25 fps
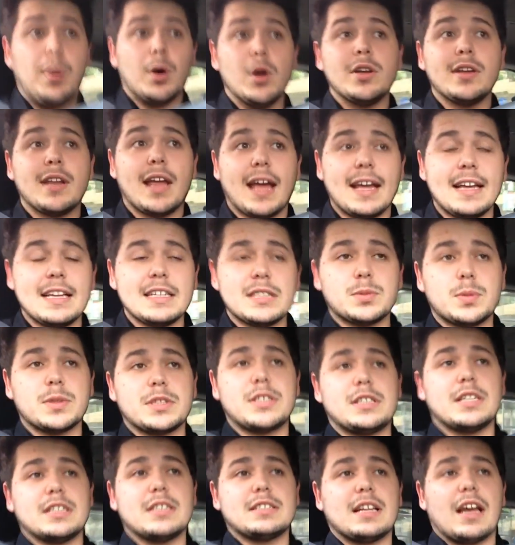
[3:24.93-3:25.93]
pun days,
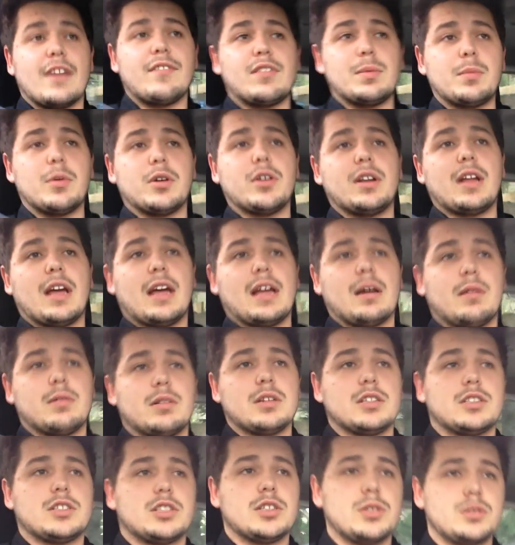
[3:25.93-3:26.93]
which is every Monday I'm
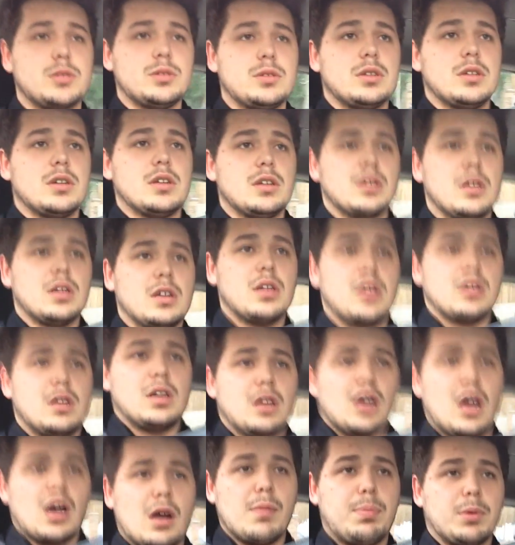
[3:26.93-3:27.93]
going to do
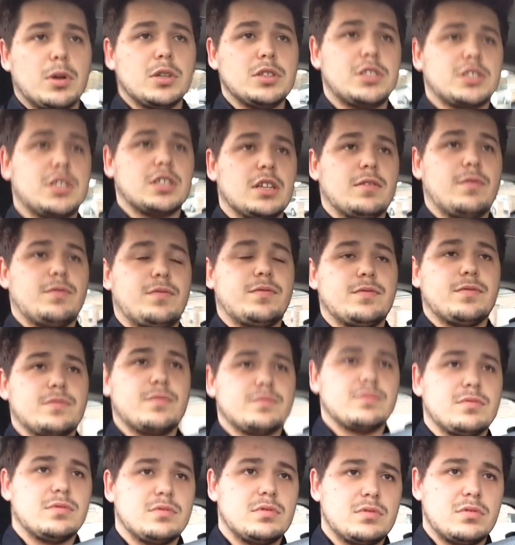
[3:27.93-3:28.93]
a bunch of
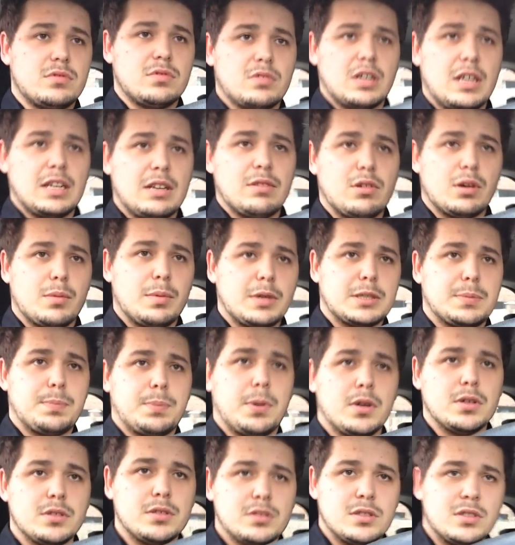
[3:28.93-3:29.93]
really rubbish
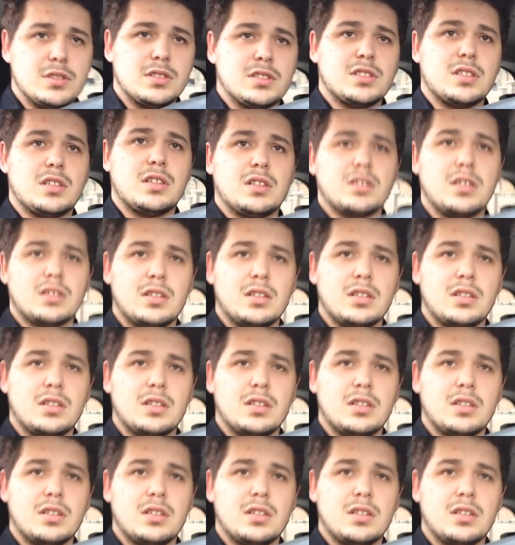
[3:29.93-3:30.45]
puns.